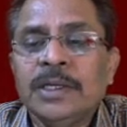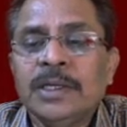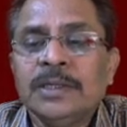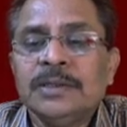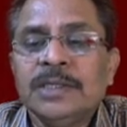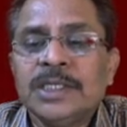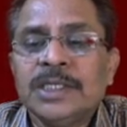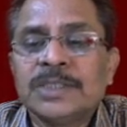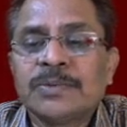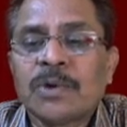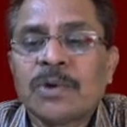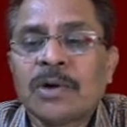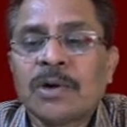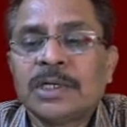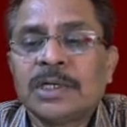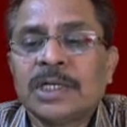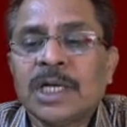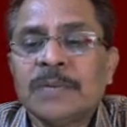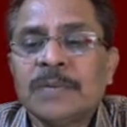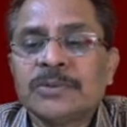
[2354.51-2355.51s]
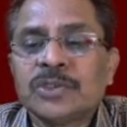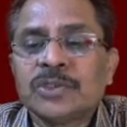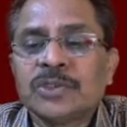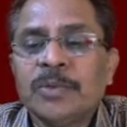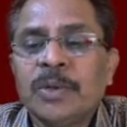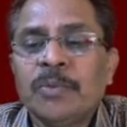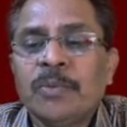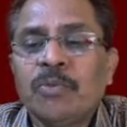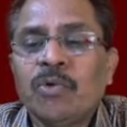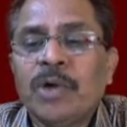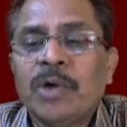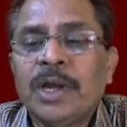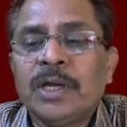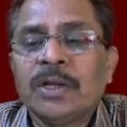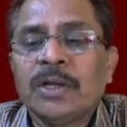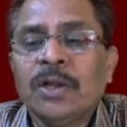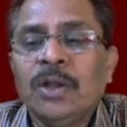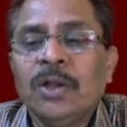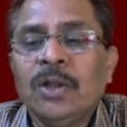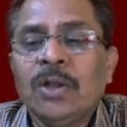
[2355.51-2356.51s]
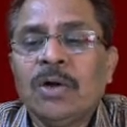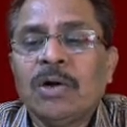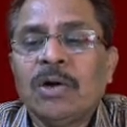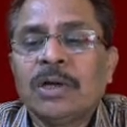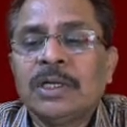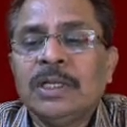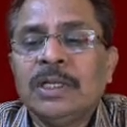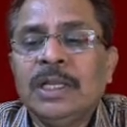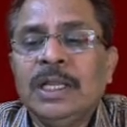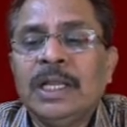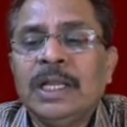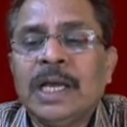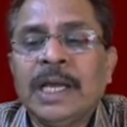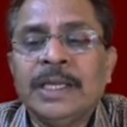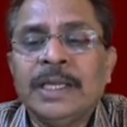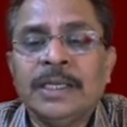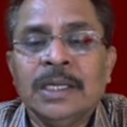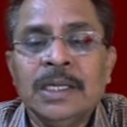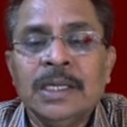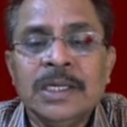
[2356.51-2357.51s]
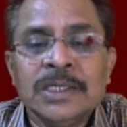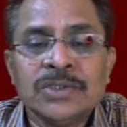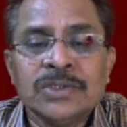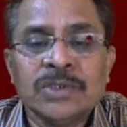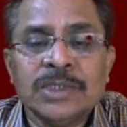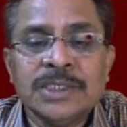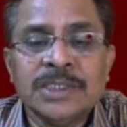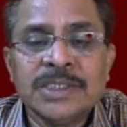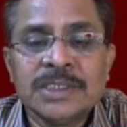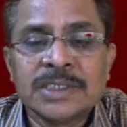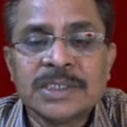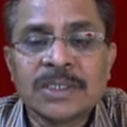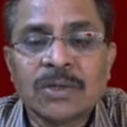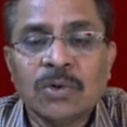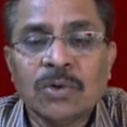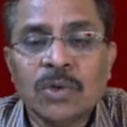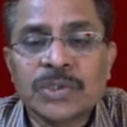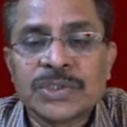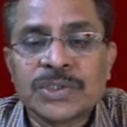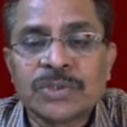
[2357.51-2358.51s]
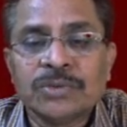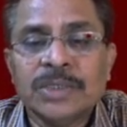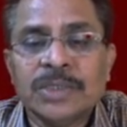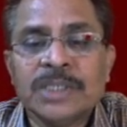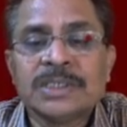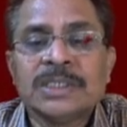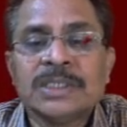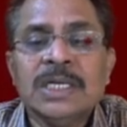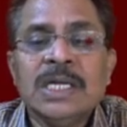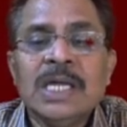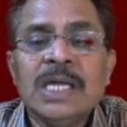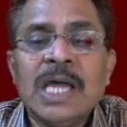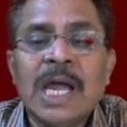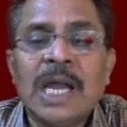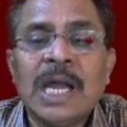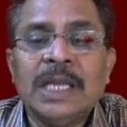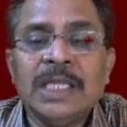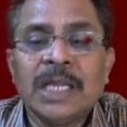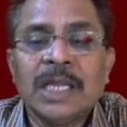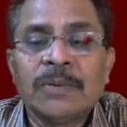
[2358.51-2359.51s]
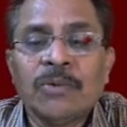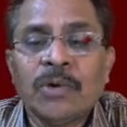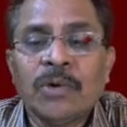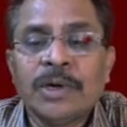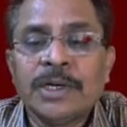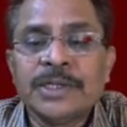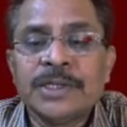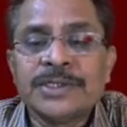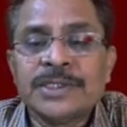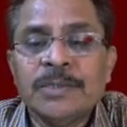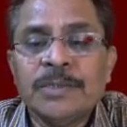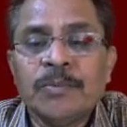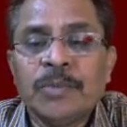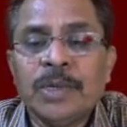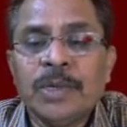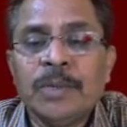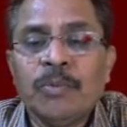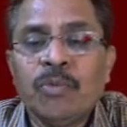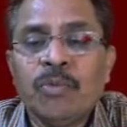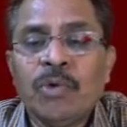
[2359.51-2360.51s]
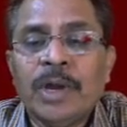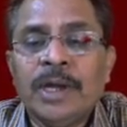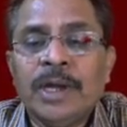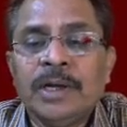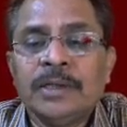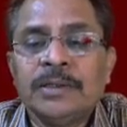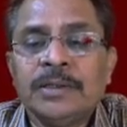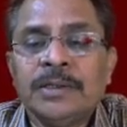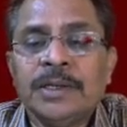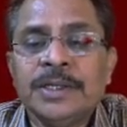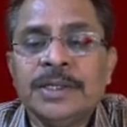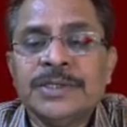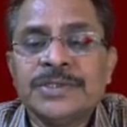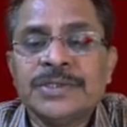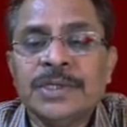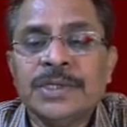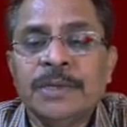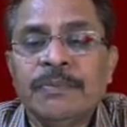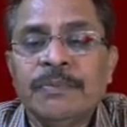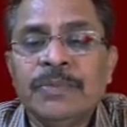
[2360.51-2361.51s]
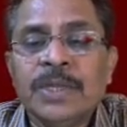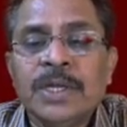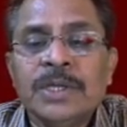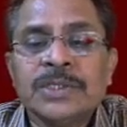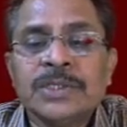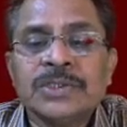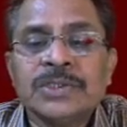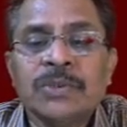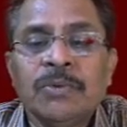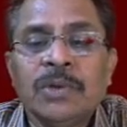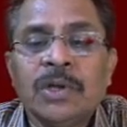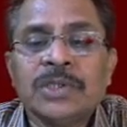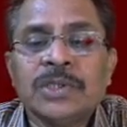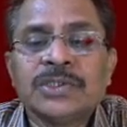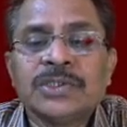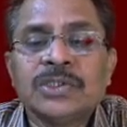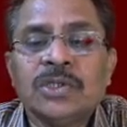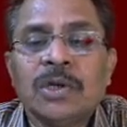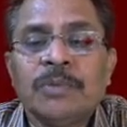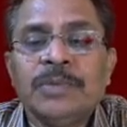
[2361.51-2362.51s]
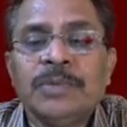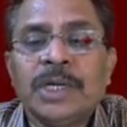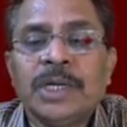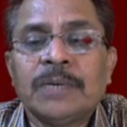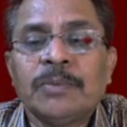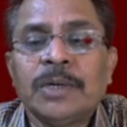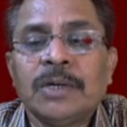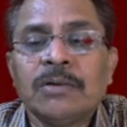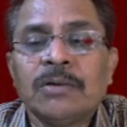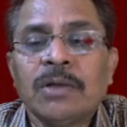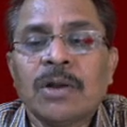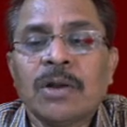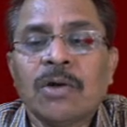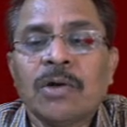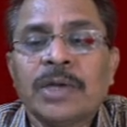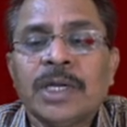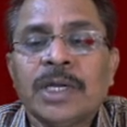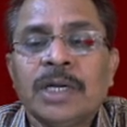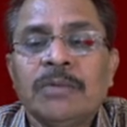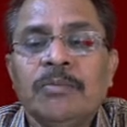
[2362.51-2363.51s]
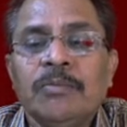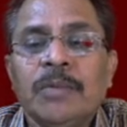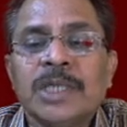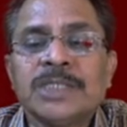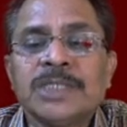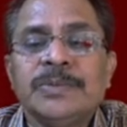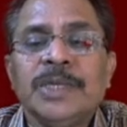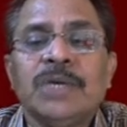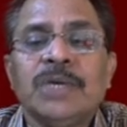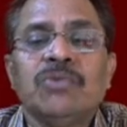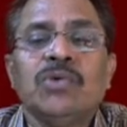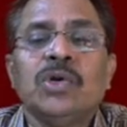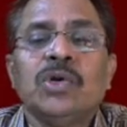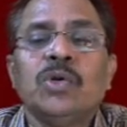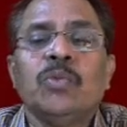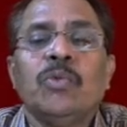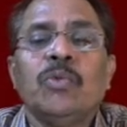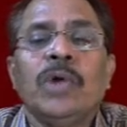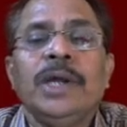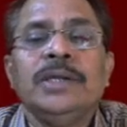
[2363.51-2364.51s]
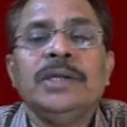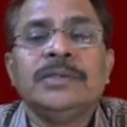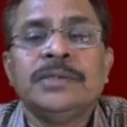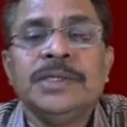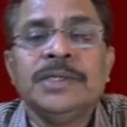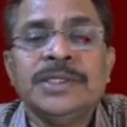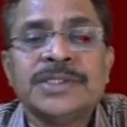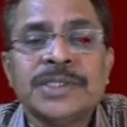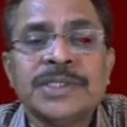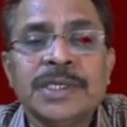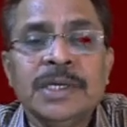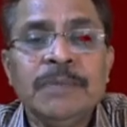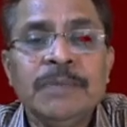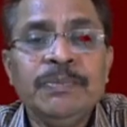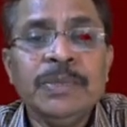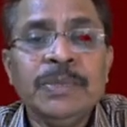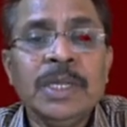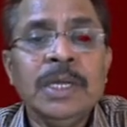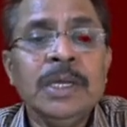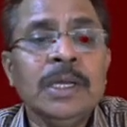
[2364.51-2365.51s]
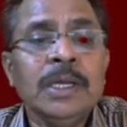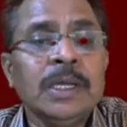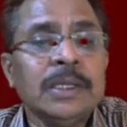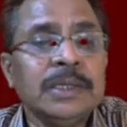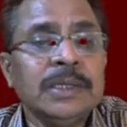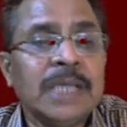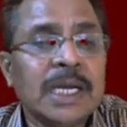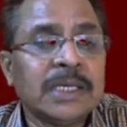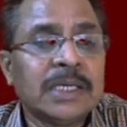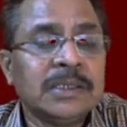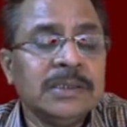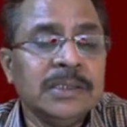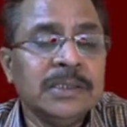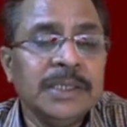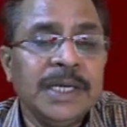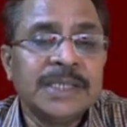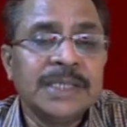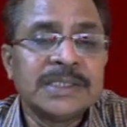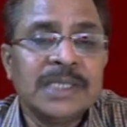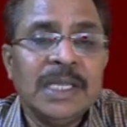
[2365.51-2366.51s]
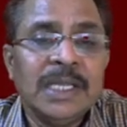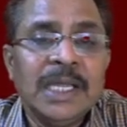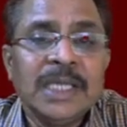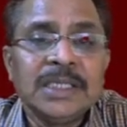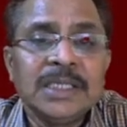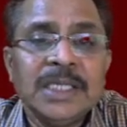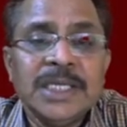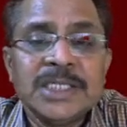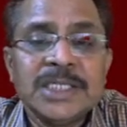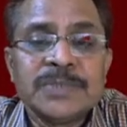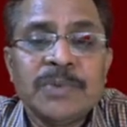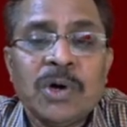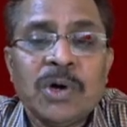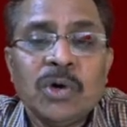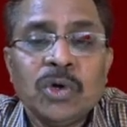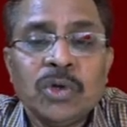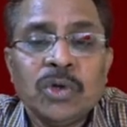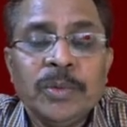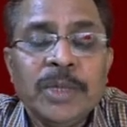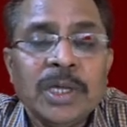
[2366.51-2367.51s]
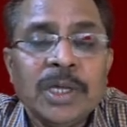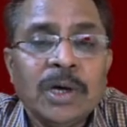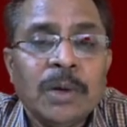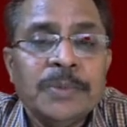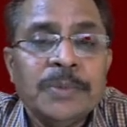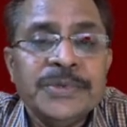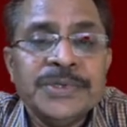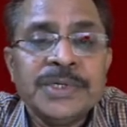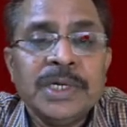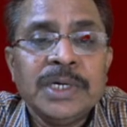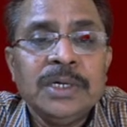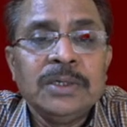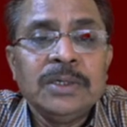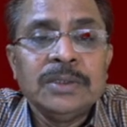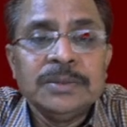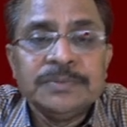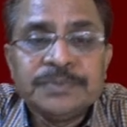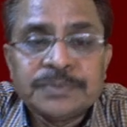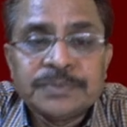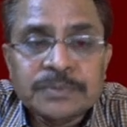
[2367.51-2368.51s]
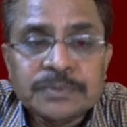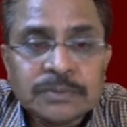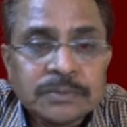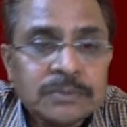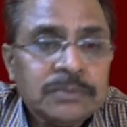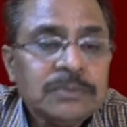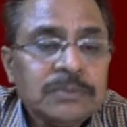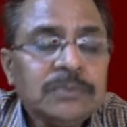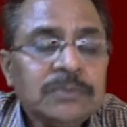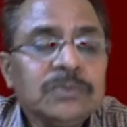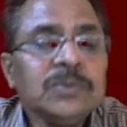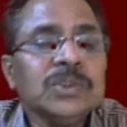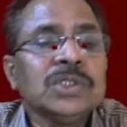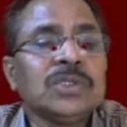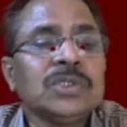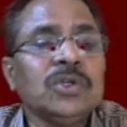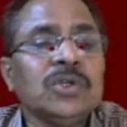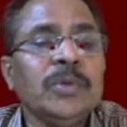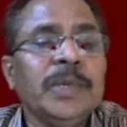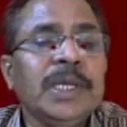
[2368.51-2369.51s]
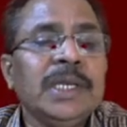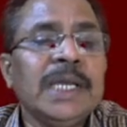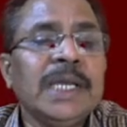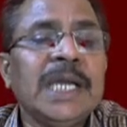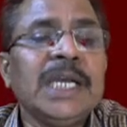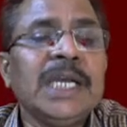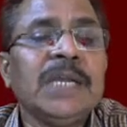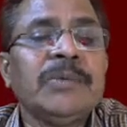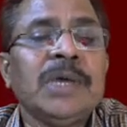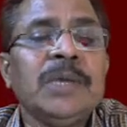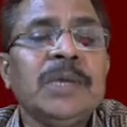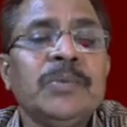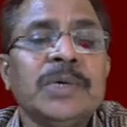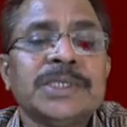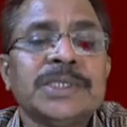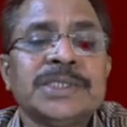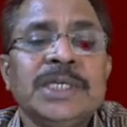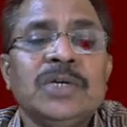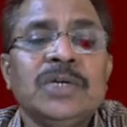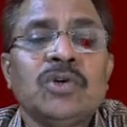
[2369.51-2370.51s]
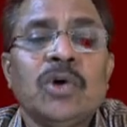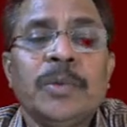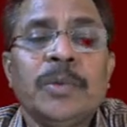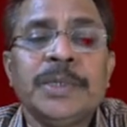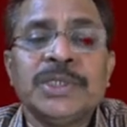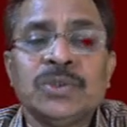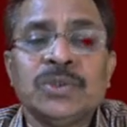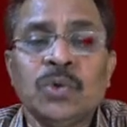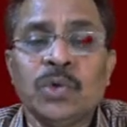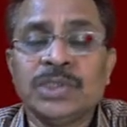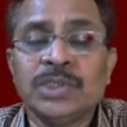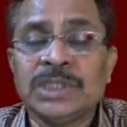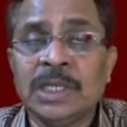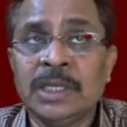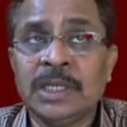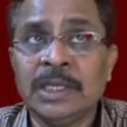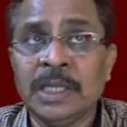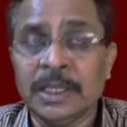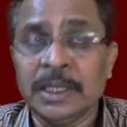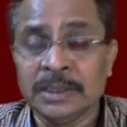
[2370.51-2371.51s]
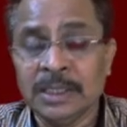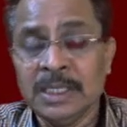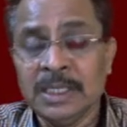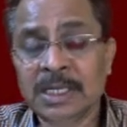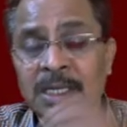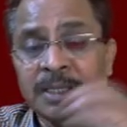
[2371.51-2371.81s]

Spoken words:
This product comes to be 0.09. So this is close to this, and therefore it is simply 0.3 C. So velocity of that particular rocket must be equal to 0.3 C. That its length is found to be observed to be 95% of its original length.